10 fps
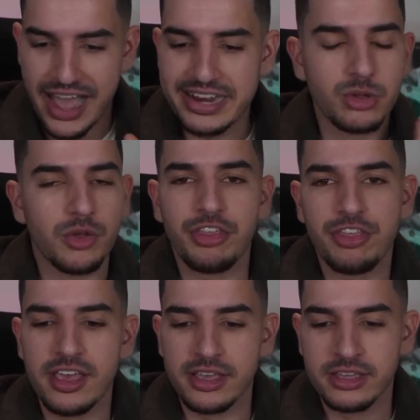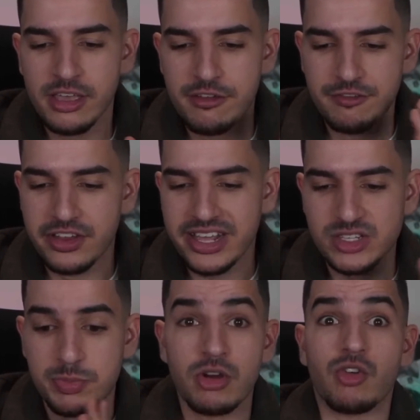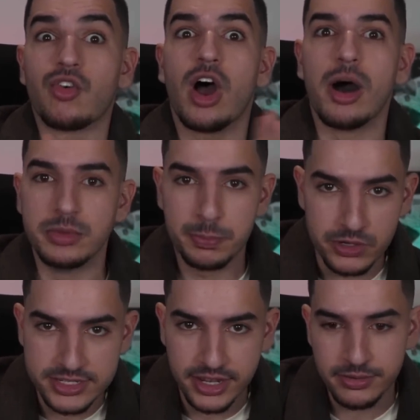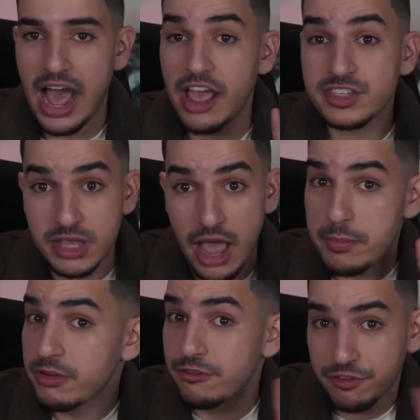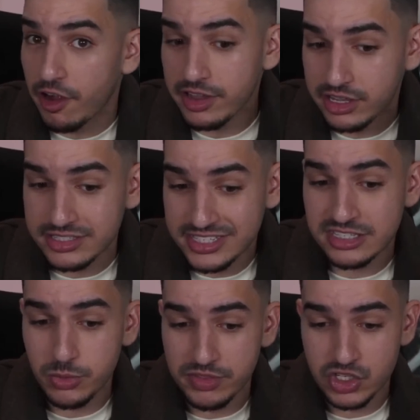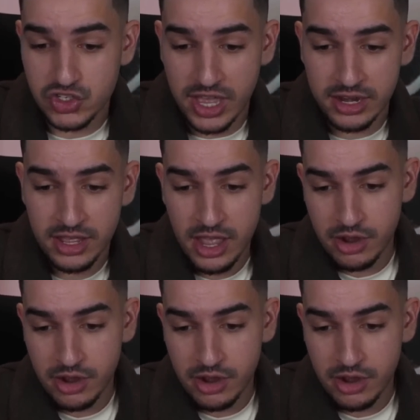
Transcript: I don't think Vini has been robbed per se. I've been very consistent with this chat.